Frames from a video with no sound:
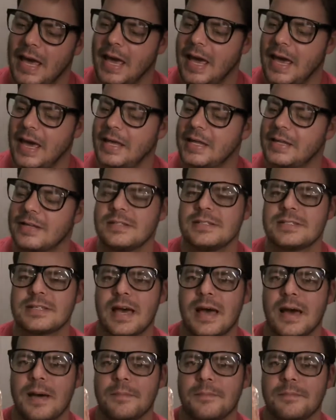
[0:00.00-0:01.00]
and
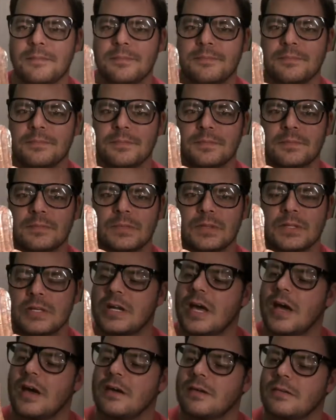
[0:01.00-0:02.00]
um, you
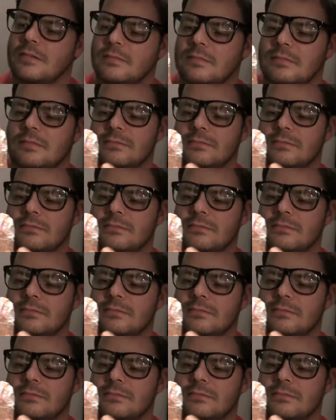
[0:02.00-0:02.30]
know